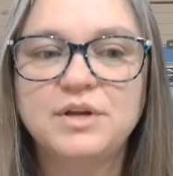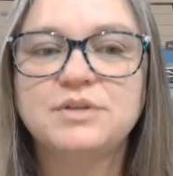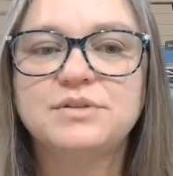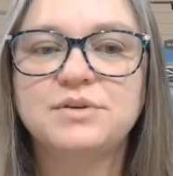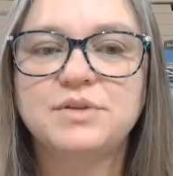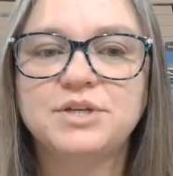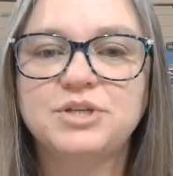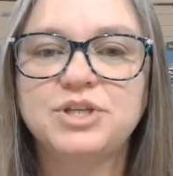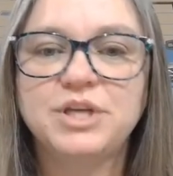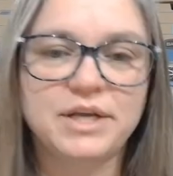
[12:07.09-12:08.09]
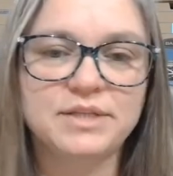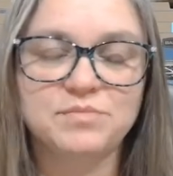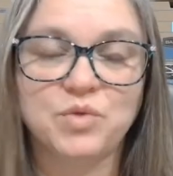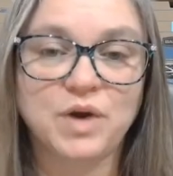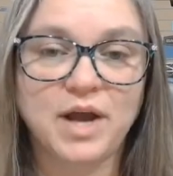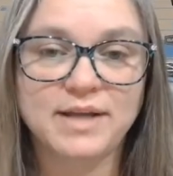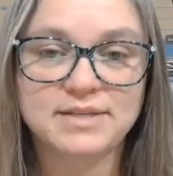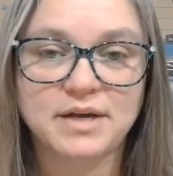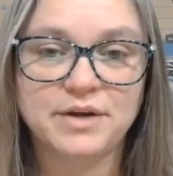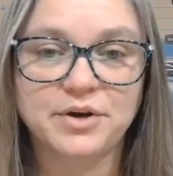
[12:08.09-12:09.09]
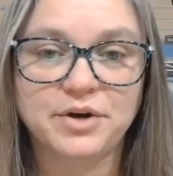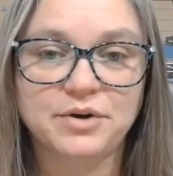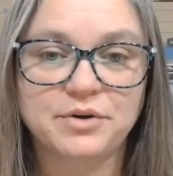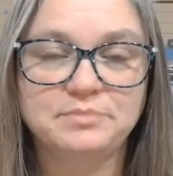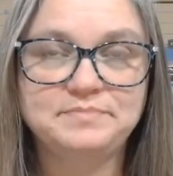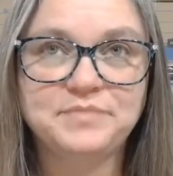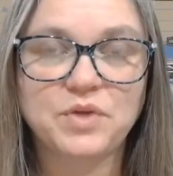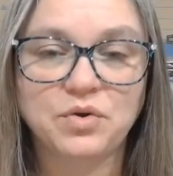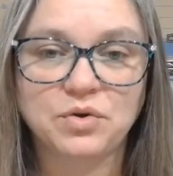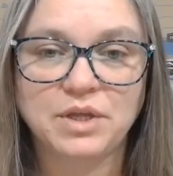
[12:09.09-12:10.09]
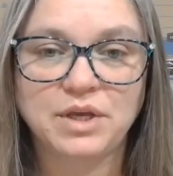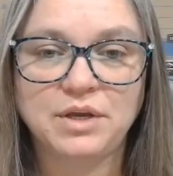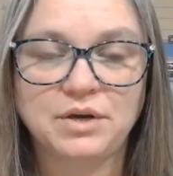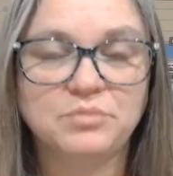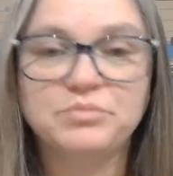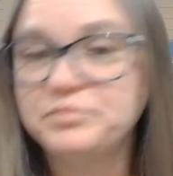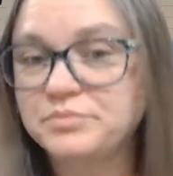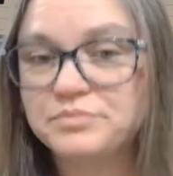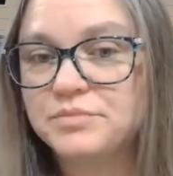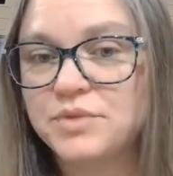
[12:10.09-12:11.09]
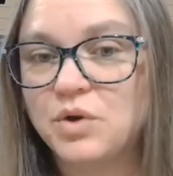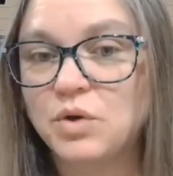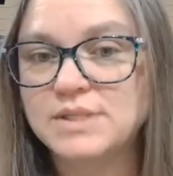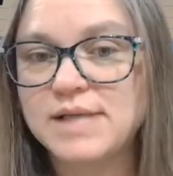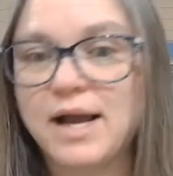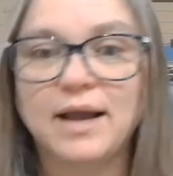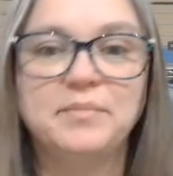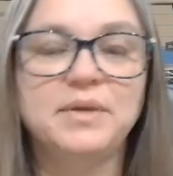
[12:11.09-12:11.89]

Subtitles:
so that she gets more eyes on her early, the whole time.